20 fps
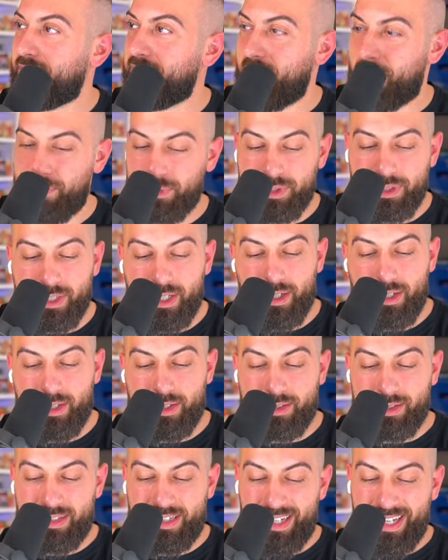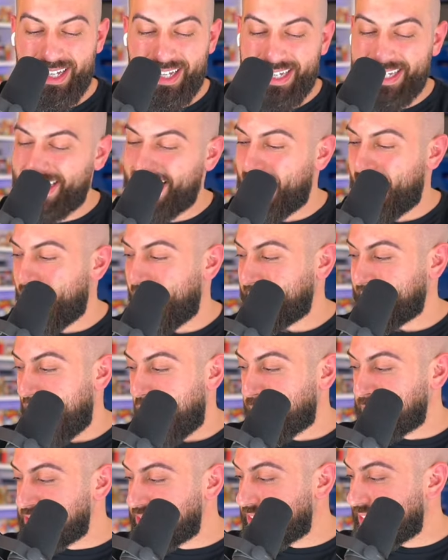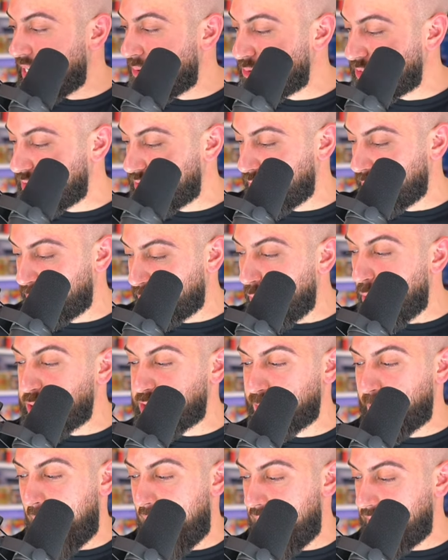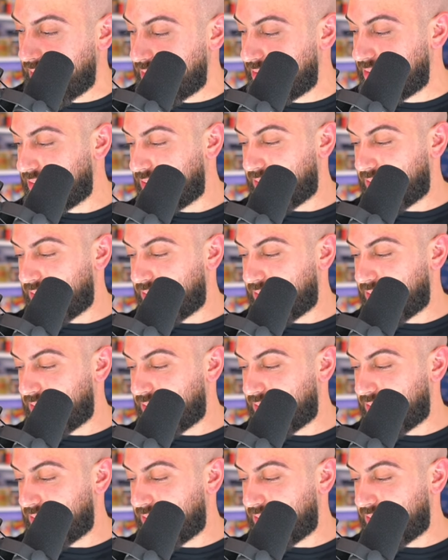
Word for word: I'm gonna say it is. All right, that was that was just your first pack.